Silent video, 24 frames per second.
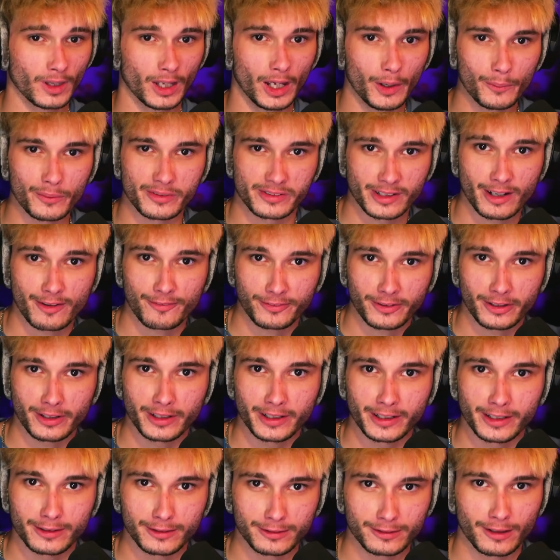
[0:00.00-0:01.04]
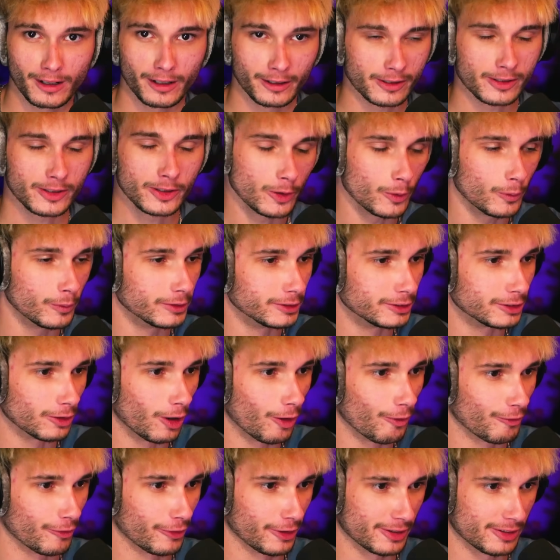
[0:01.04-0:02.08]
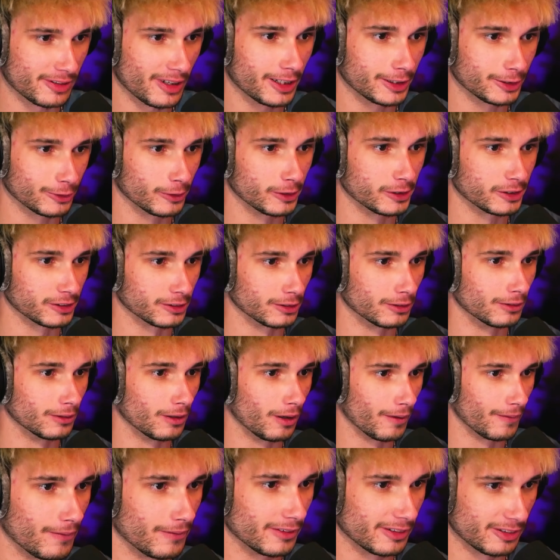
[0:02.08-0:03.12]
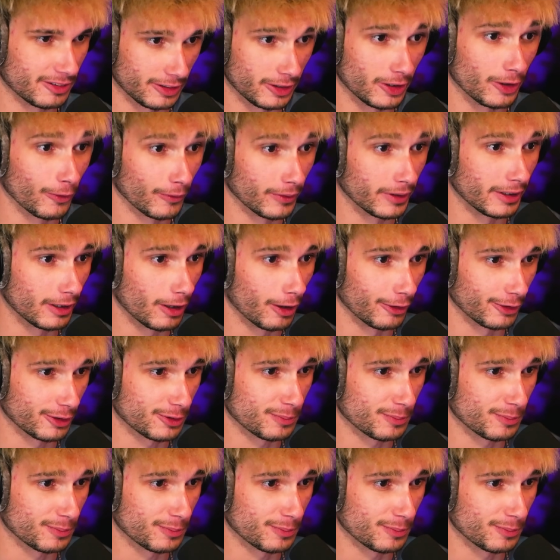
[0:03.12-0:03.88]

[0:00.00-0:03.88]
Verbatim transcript: It was definitely a huge over-exaggeration on the security guard's